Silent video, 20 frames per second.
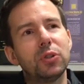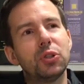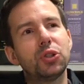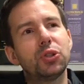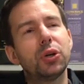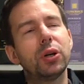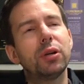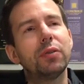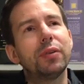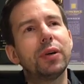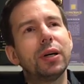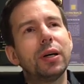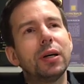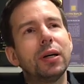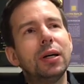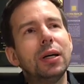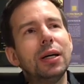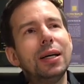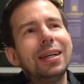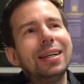sort of
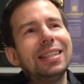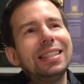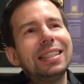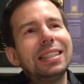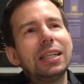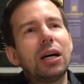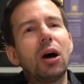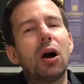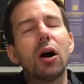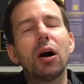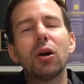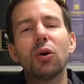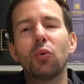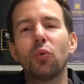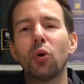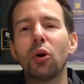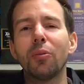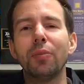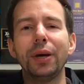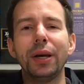a
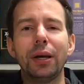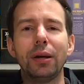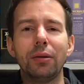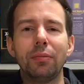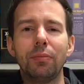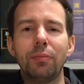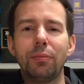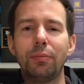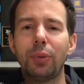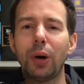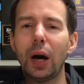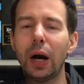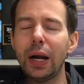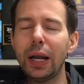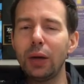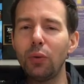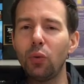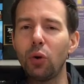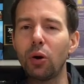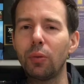heartwarming,
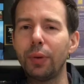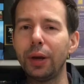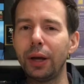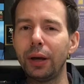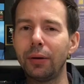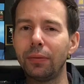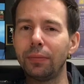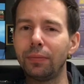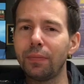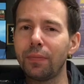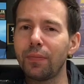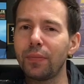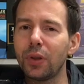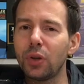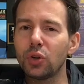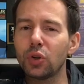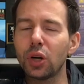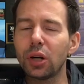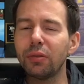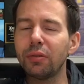body-warming
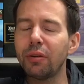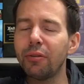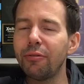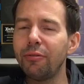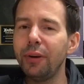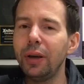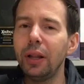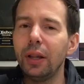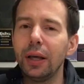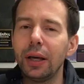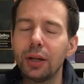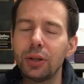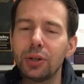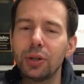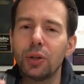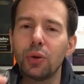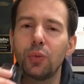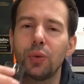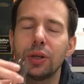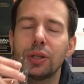sort of a feeling
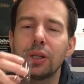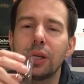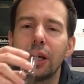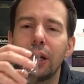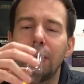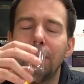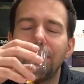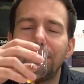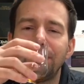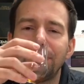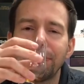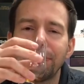to the whiskey.